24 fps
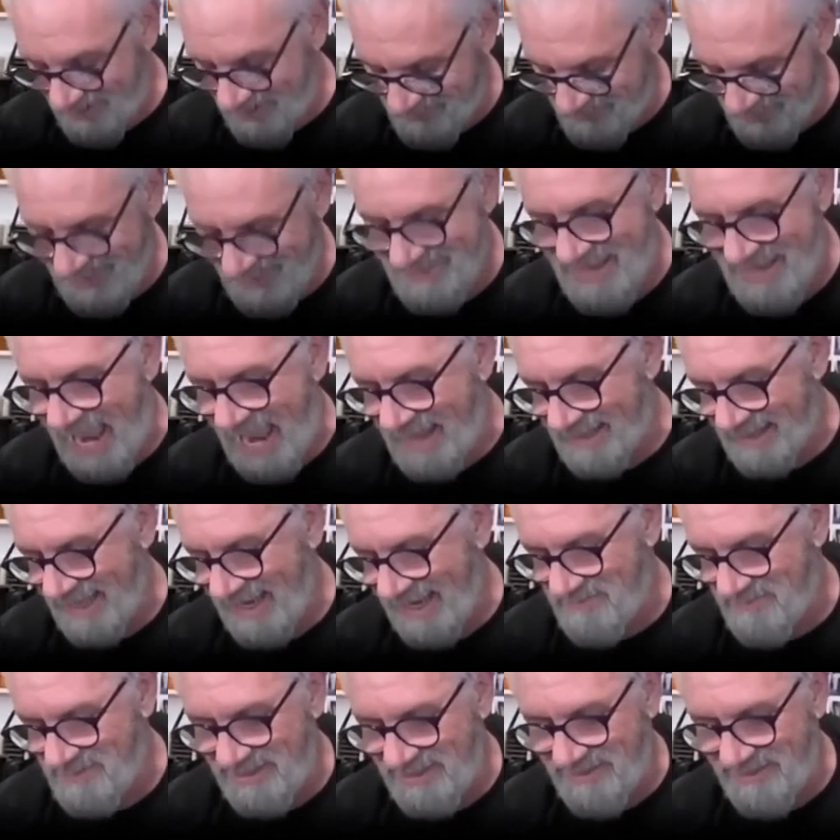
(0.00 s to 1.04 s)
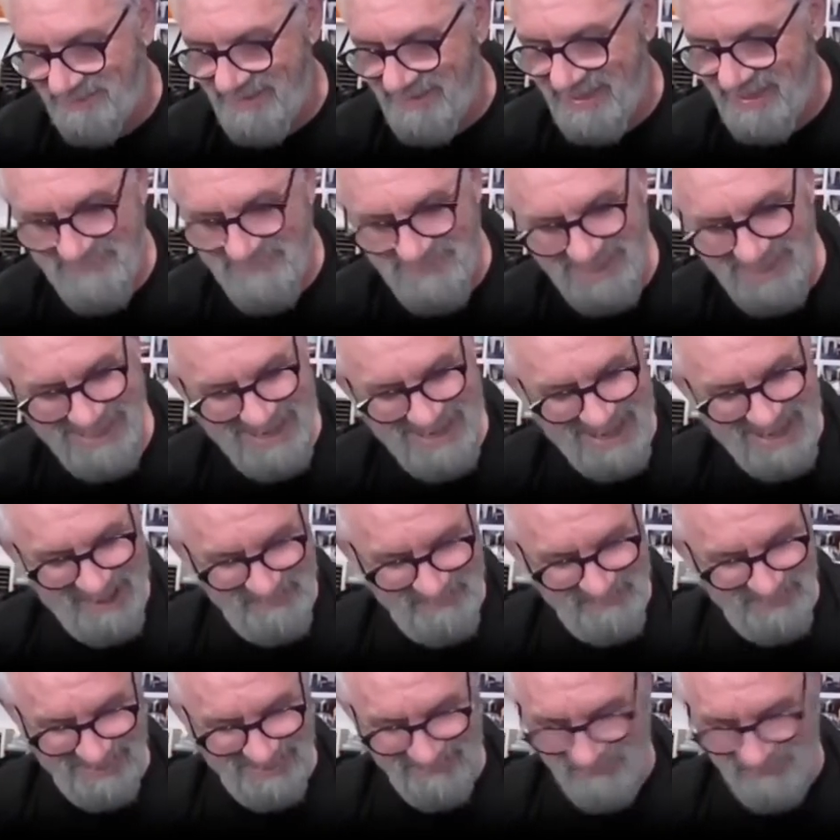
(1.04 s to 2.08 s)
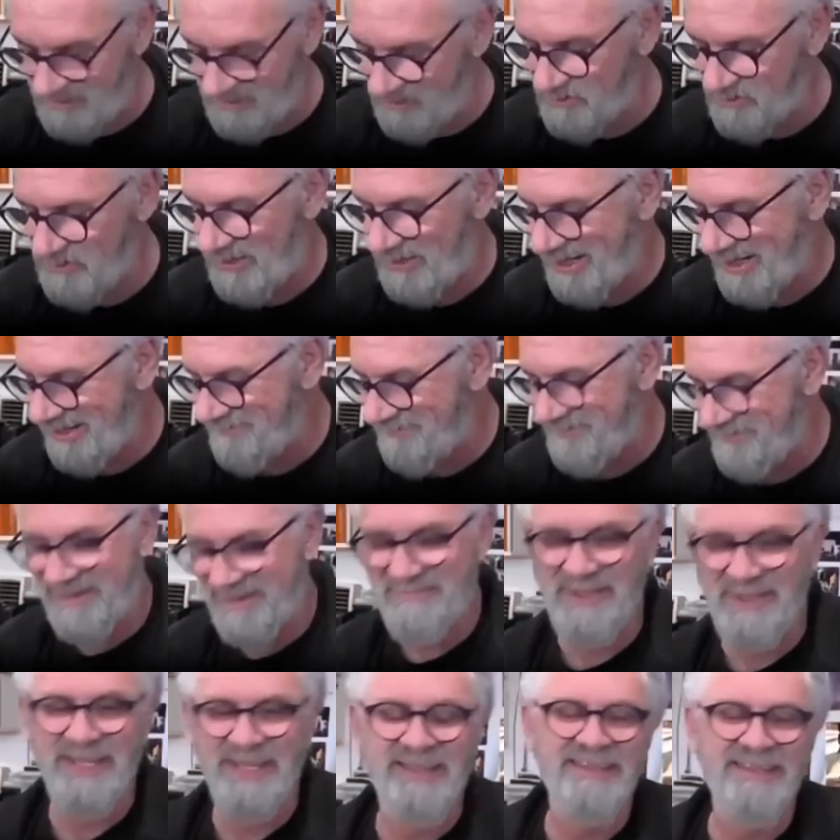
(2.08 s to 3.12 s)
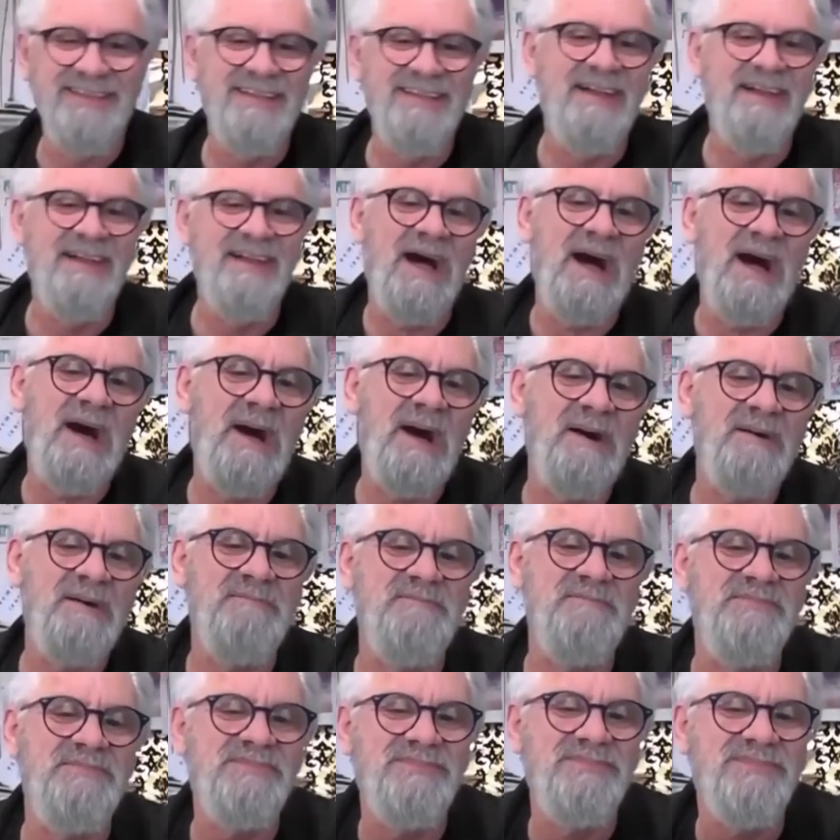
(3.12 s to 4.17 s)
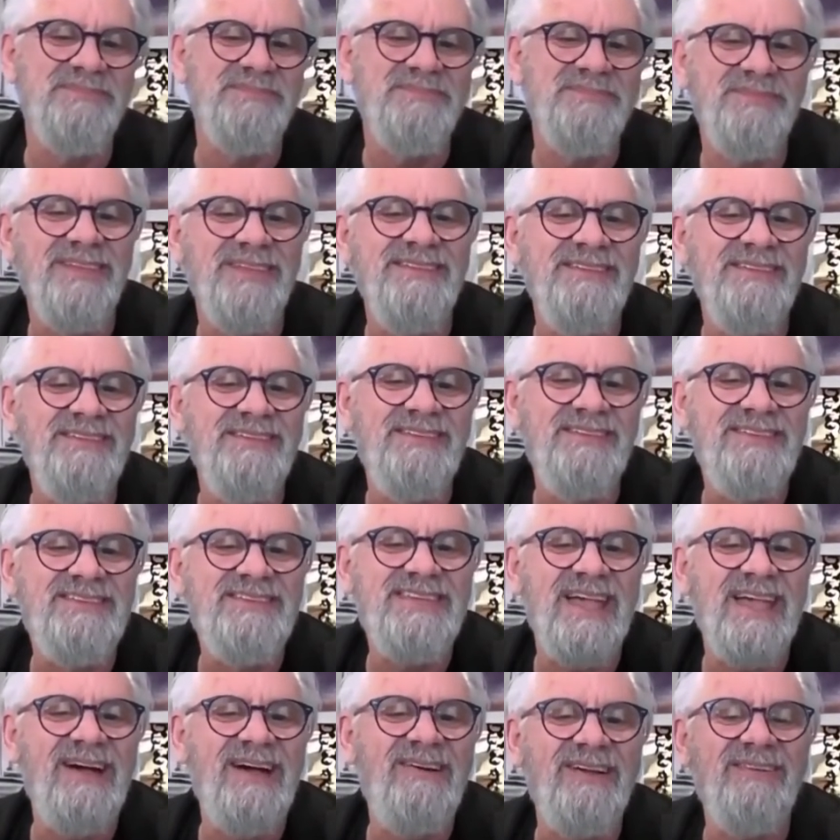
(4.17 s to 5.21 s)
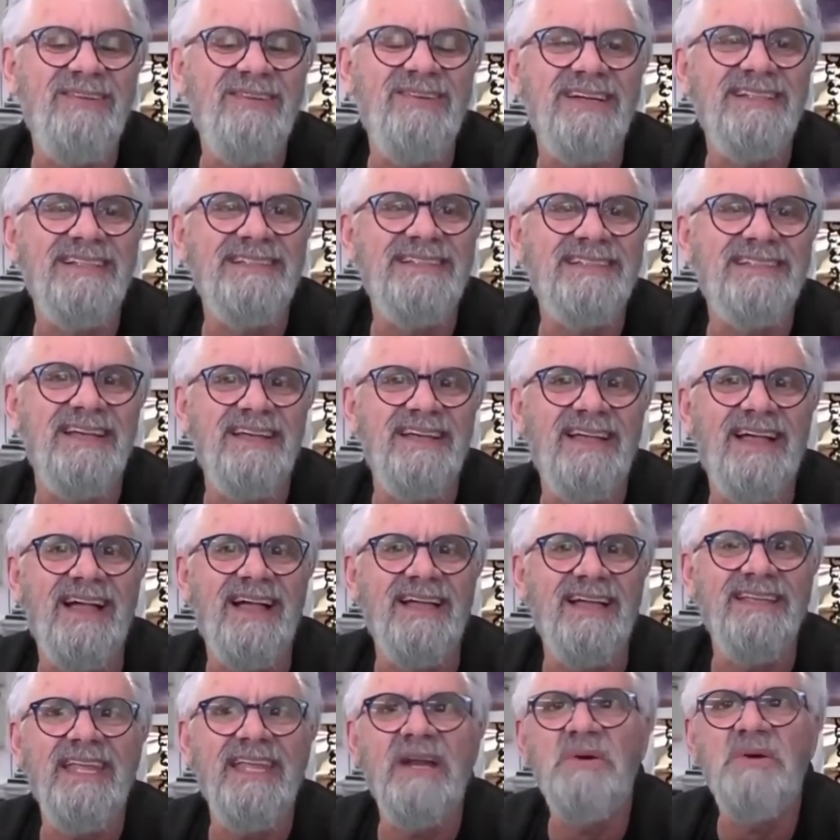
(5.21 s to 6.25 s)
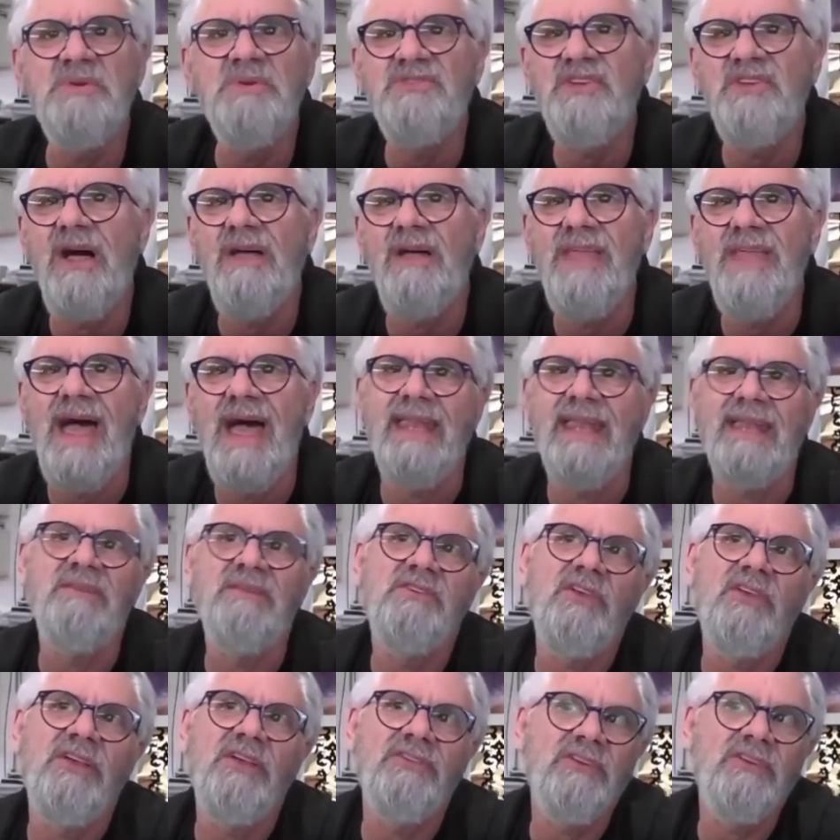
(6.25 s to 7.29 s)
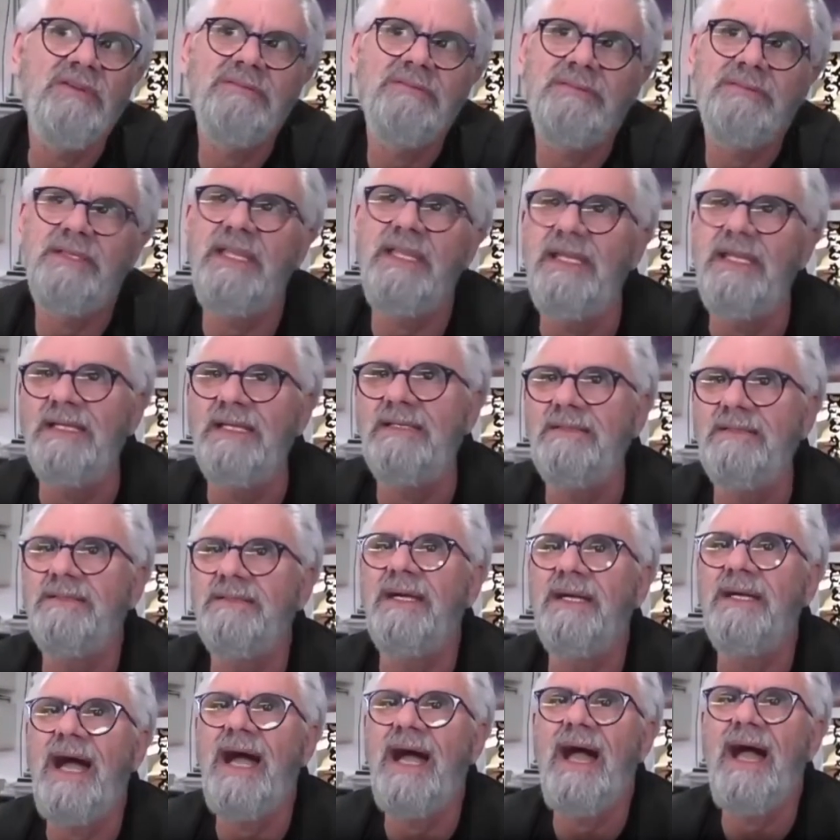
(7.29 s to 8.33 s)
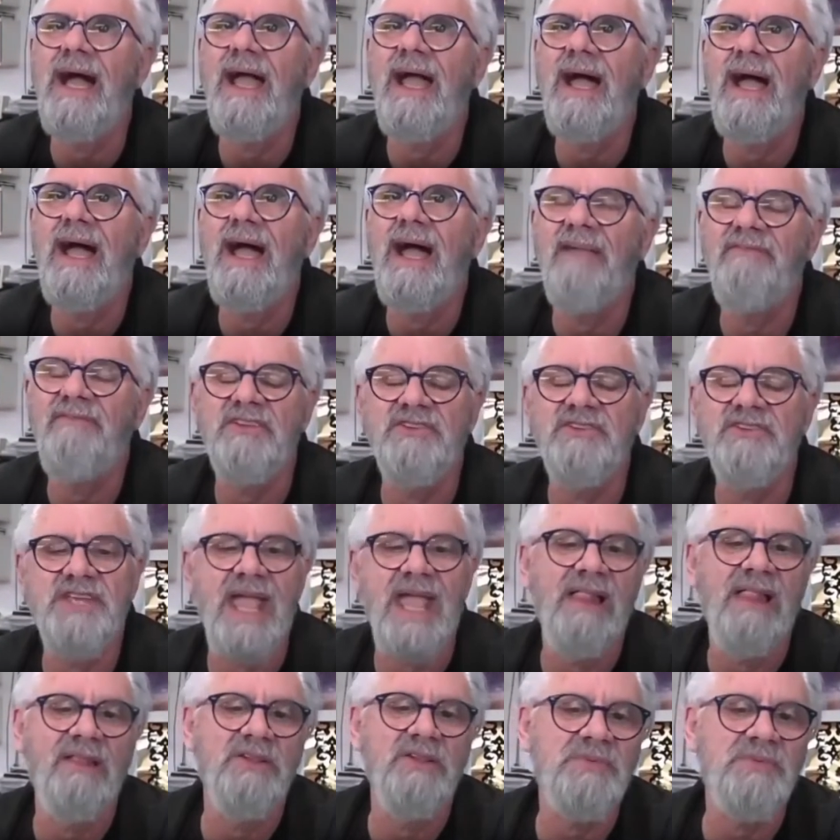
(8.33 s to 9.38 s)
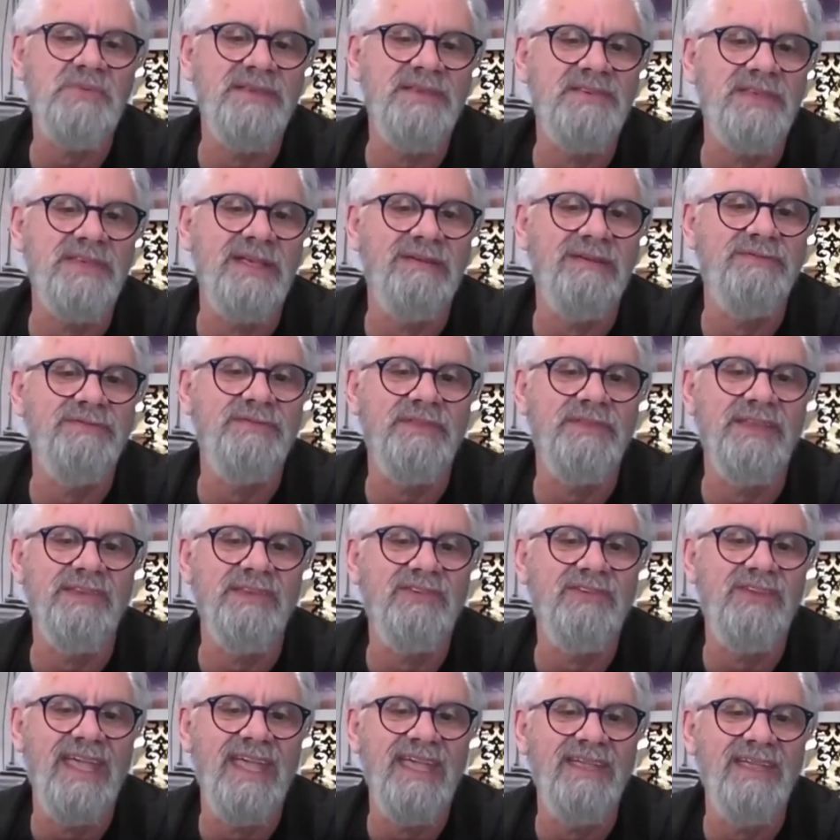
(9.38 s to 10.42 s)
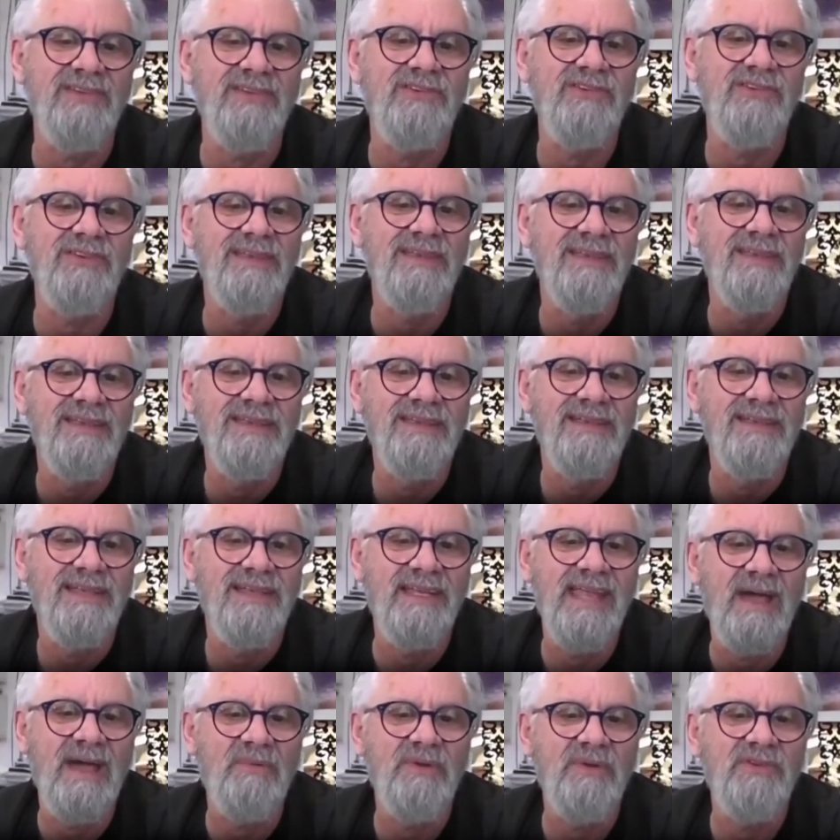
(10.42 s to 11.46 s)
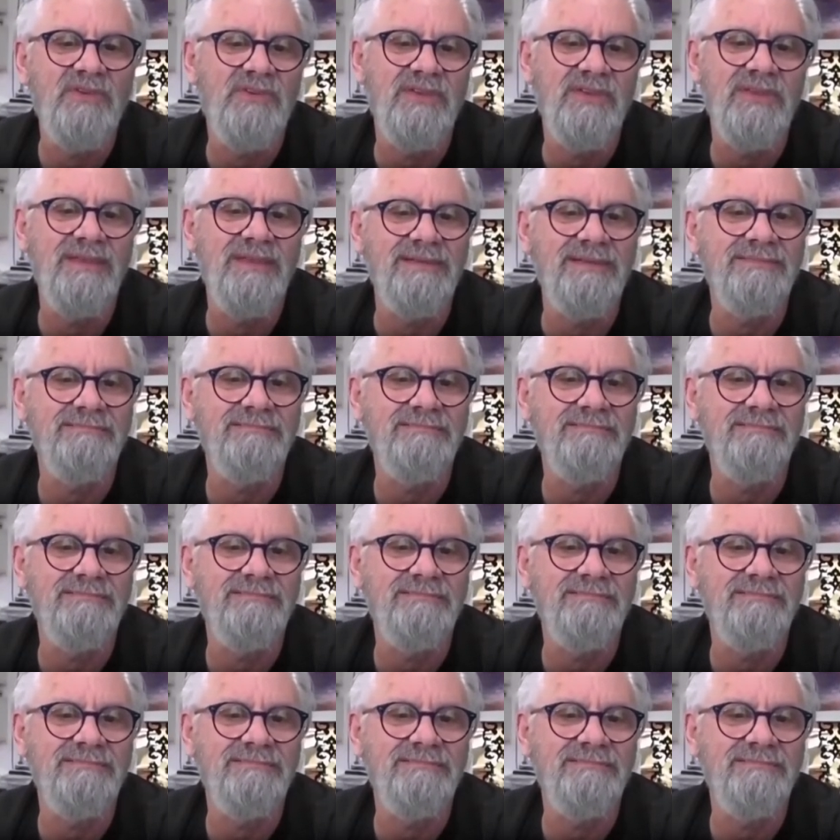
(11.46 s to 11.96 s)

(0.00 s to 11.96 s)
Exactly. Right? I'm in the family now. I'm in the Sawyer family. So it was, it was all that. It was also, I have to challenge myself these days. And that was going